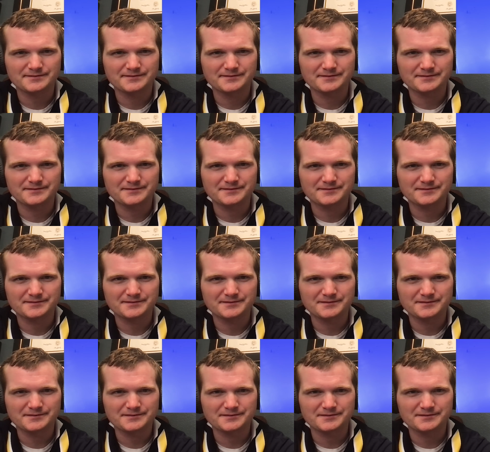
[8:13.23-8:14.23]

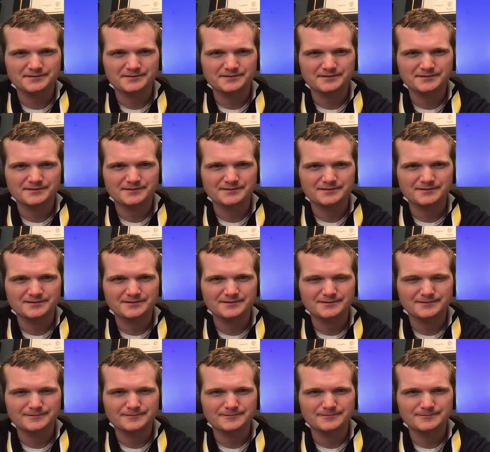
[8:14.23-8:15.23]

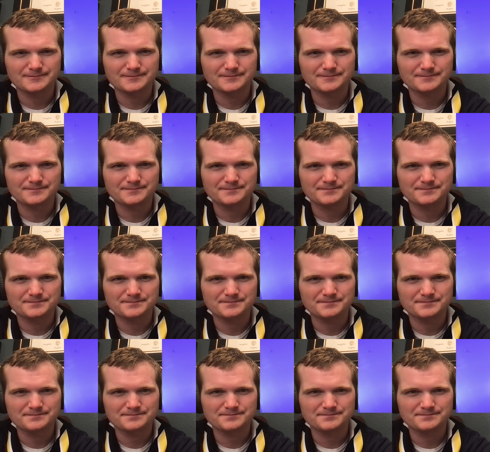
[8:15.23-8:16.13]
Nobody speaks.